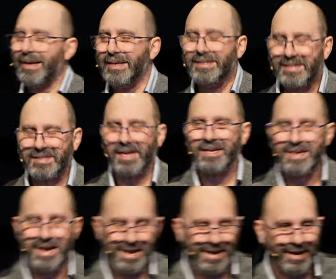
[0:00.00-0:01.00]
in
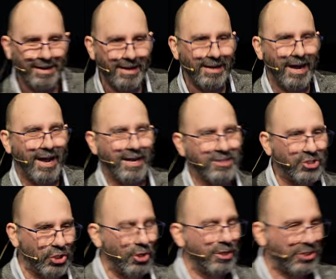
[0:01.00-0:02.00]
Sydney, a hard
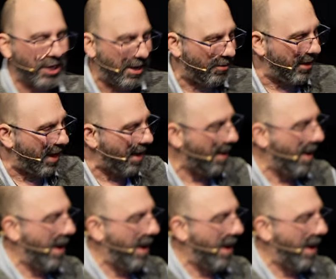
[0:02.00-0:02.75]
church area,